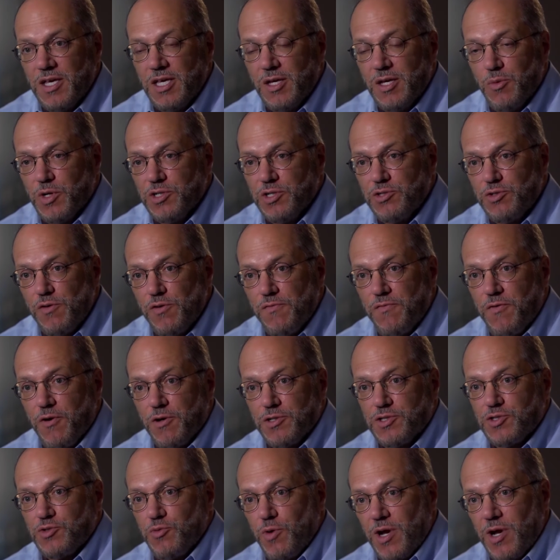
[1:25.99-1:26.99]
He went too
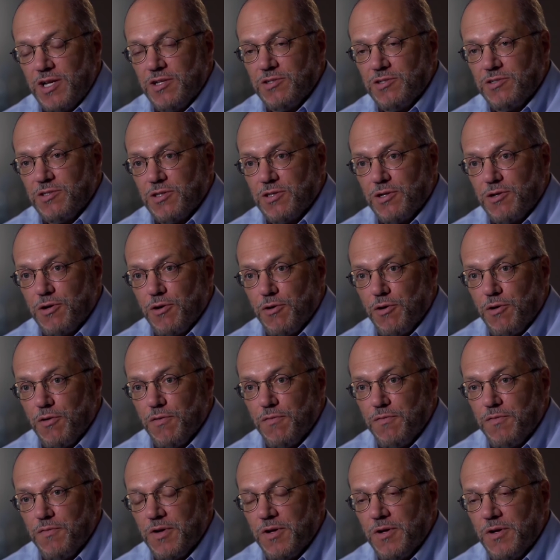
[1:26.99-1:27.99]
far straight into the
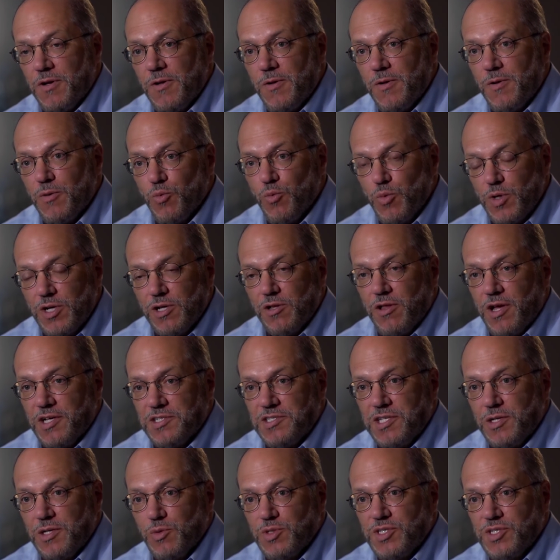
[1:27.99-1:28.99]
curve,
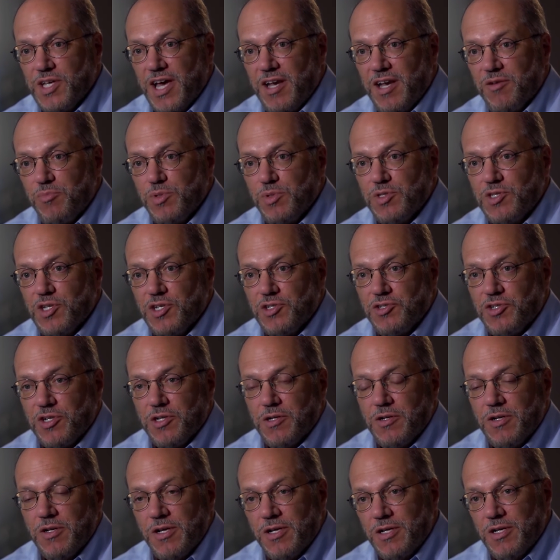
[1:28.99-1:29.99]
realized he was out of
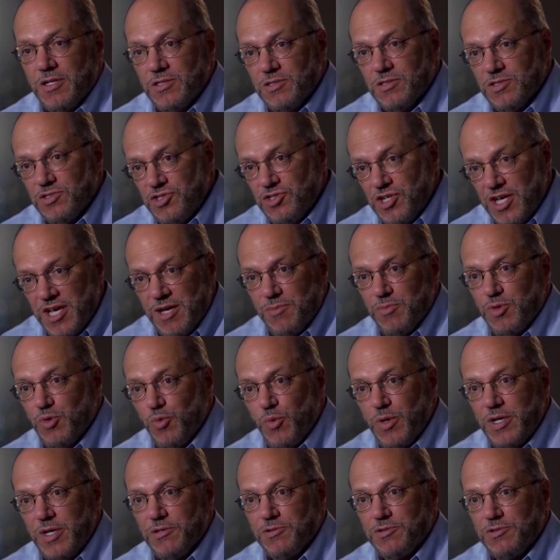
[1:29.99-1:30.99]
position, jammed the
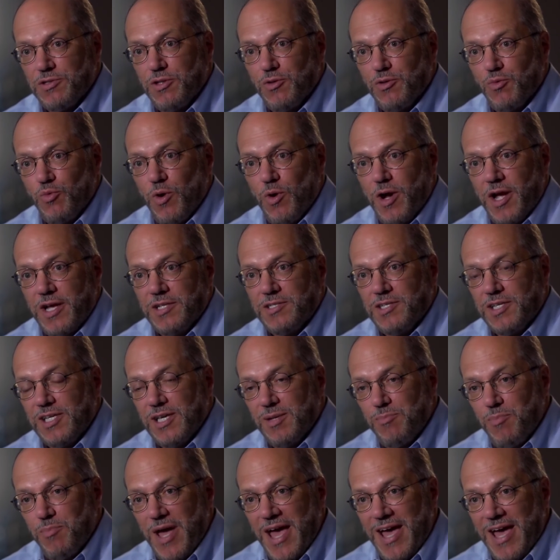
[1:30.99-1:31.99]
wheel to the right to
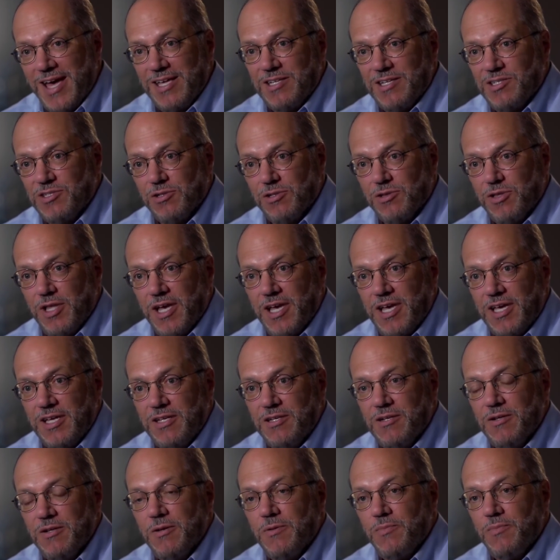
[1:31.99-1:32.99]
get back into
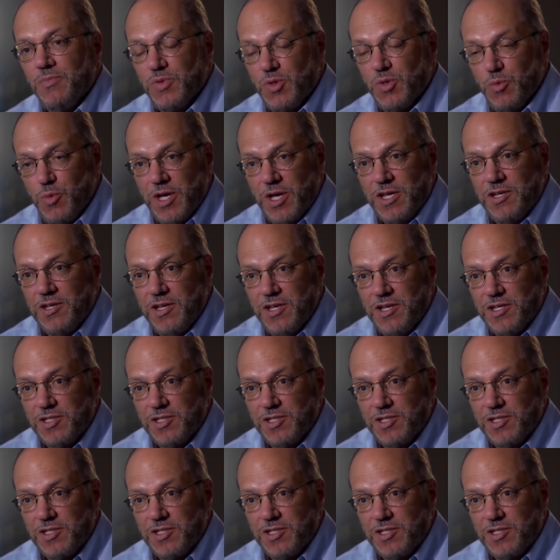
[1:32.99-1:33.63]
lane the way an